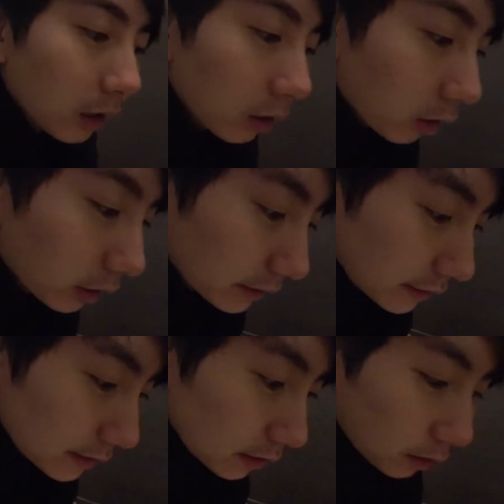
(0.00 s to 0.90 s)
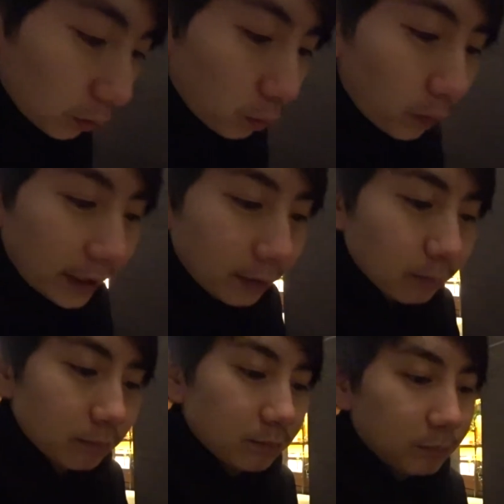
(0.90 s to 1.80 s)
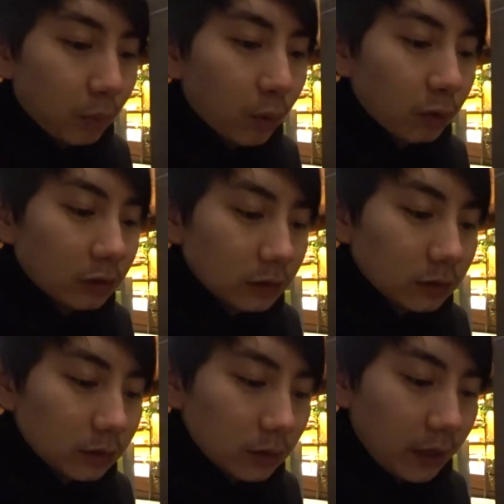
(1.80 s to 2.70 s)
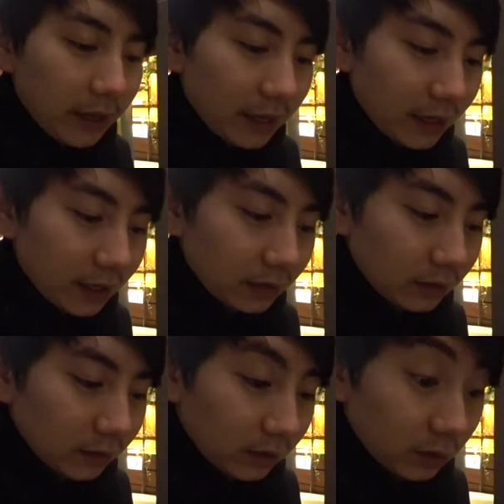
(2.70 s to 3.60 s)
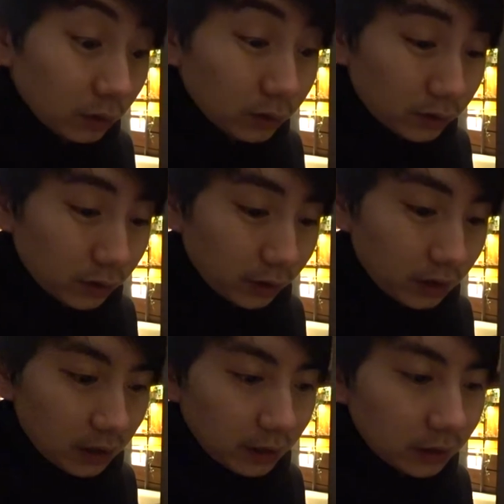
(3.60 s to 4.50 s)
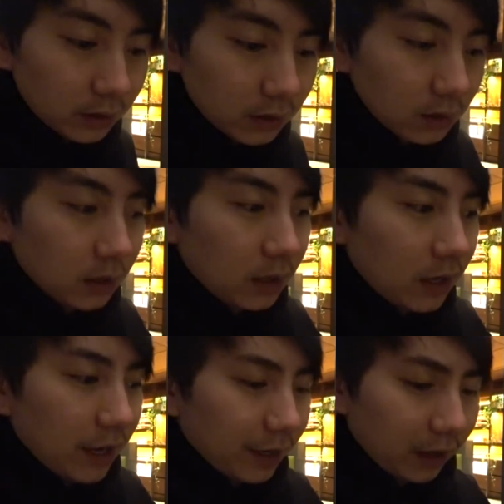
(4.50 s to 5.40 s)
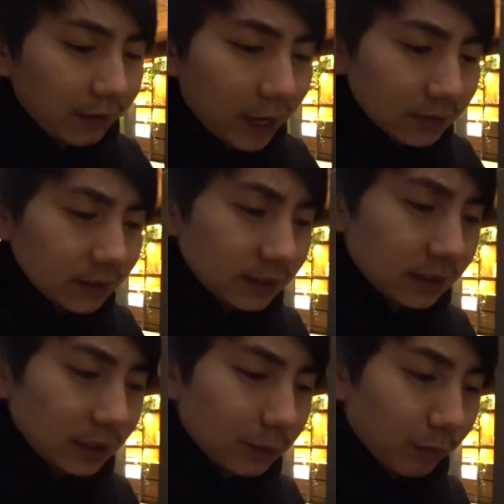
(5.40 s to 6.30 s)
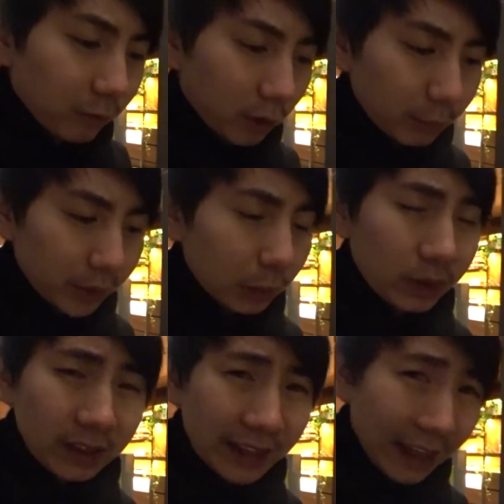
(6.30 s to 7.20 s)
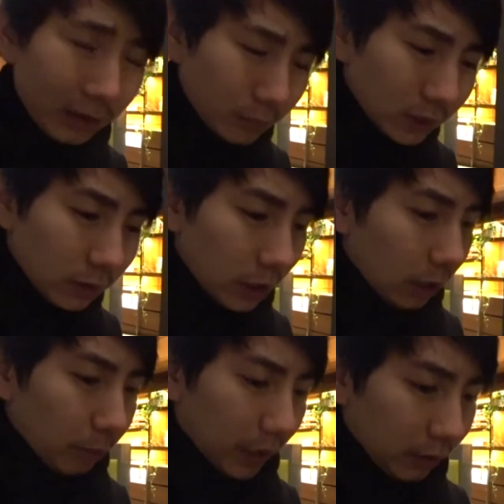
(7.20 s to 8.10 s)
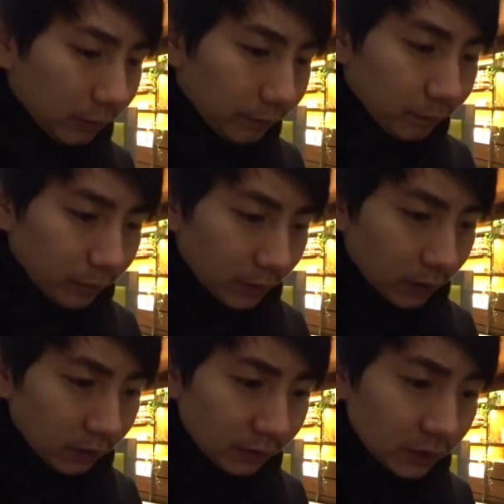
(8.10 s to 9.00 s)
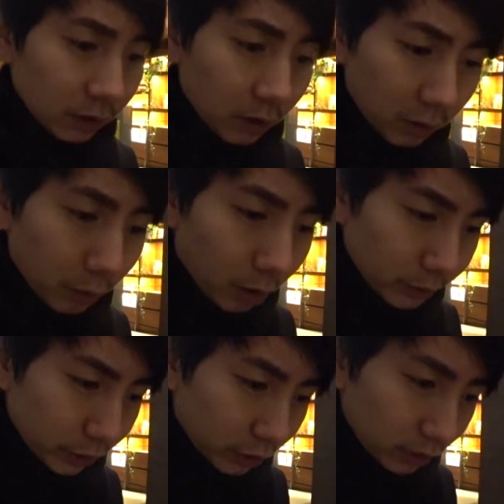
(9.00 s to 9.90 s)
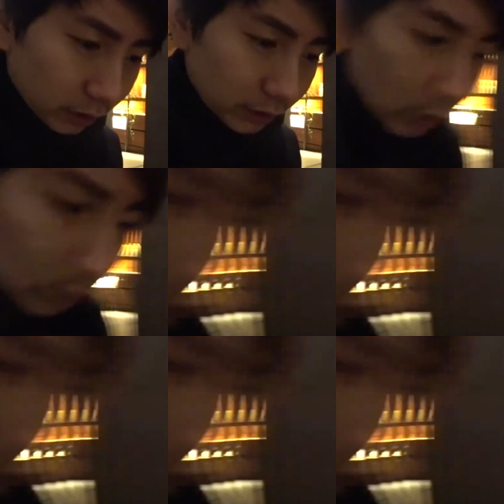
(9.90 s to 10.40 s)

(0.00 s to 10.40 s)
on this white bowl, and the noodles are thicker. And I've had this dish before, but with lamb, but there's a lot of Parmesan on top.